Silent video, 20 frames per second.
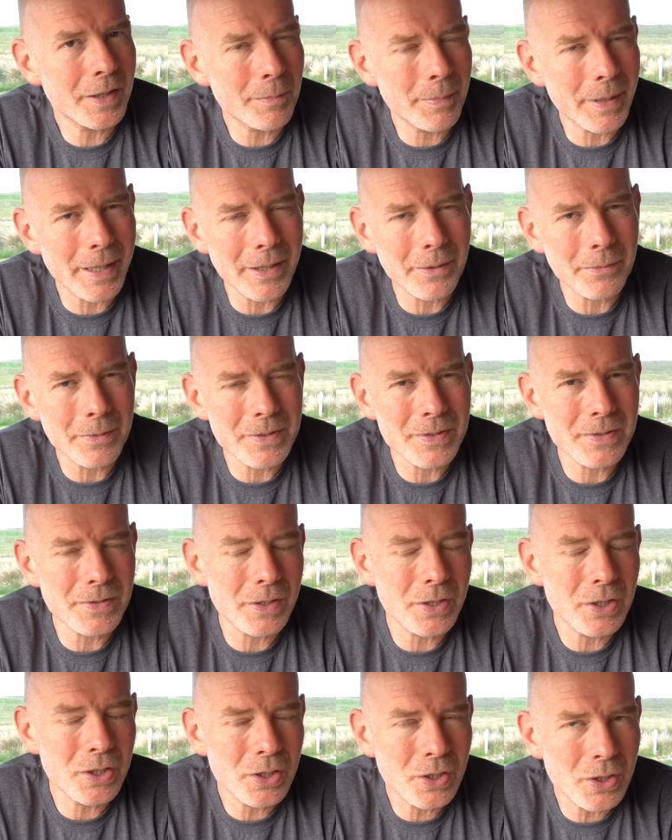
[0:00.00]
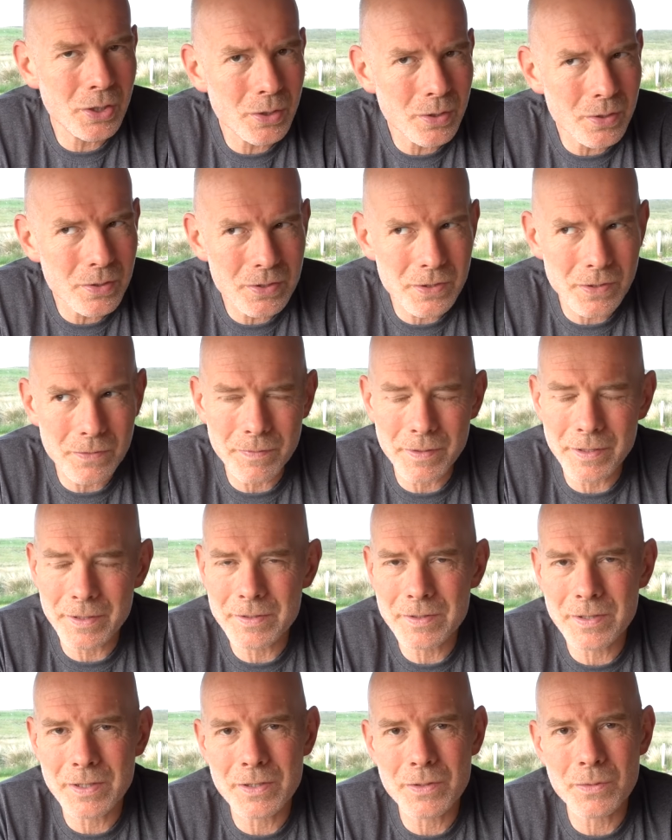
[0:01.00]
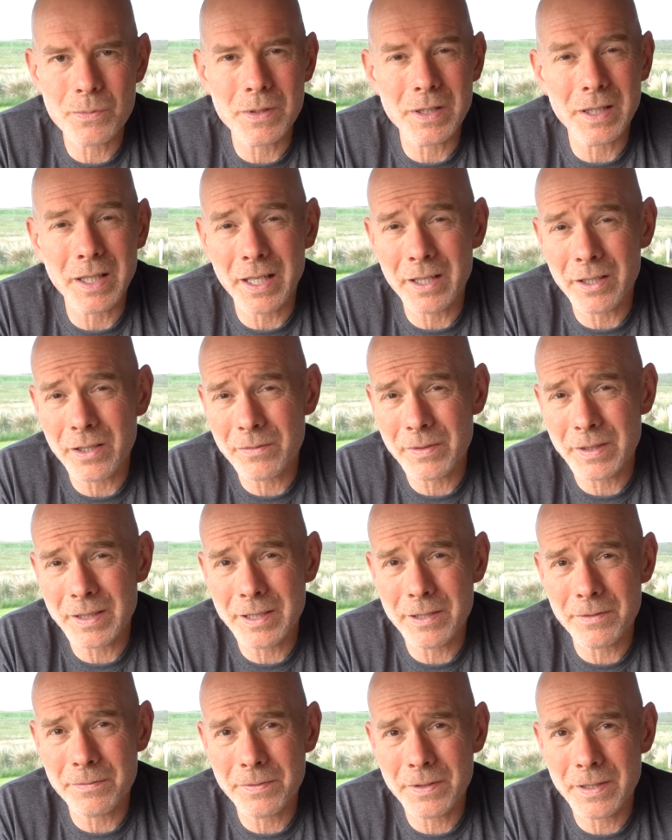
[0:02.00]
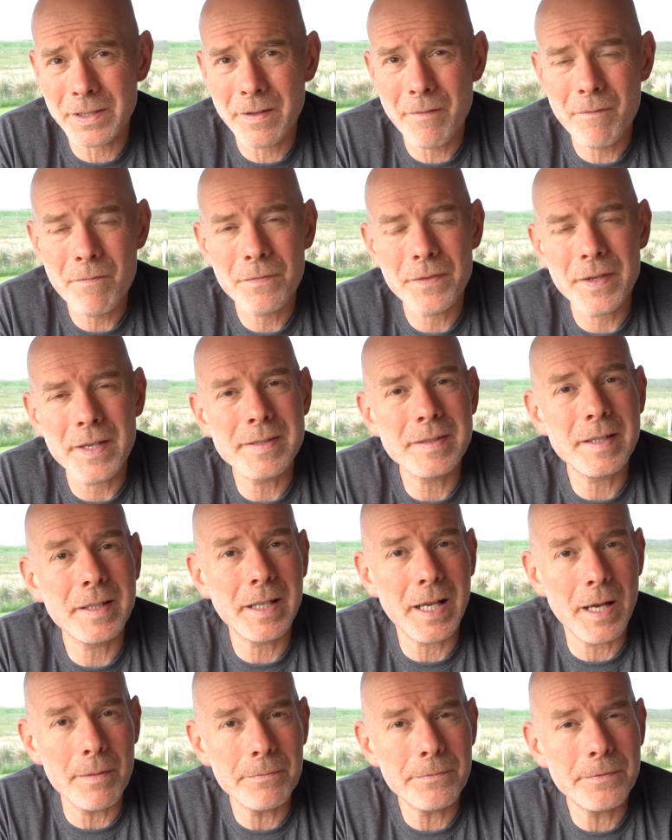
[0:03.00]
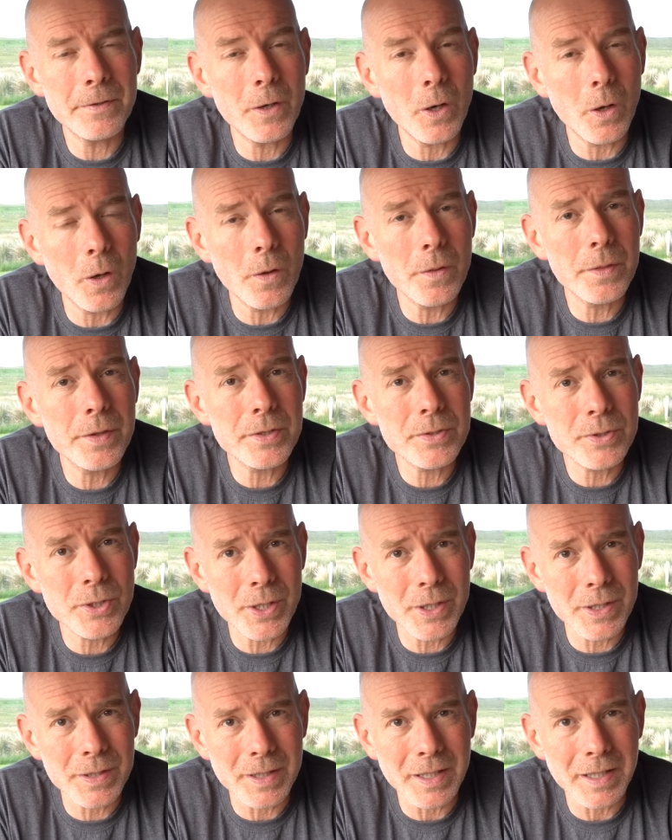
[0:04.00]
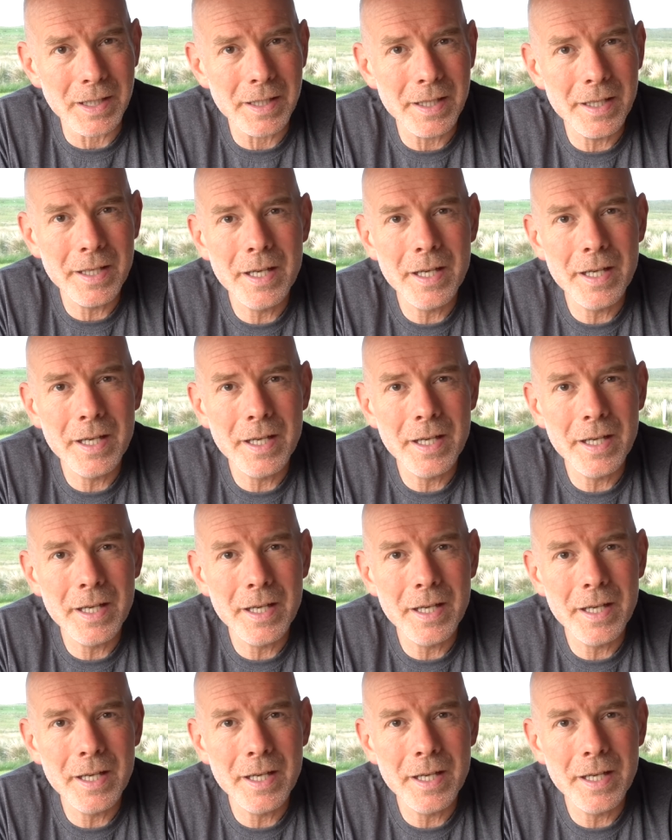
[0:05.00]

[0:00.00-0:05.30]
about, which is a huge advantage with a caravan outfit, is the comfort on the journey.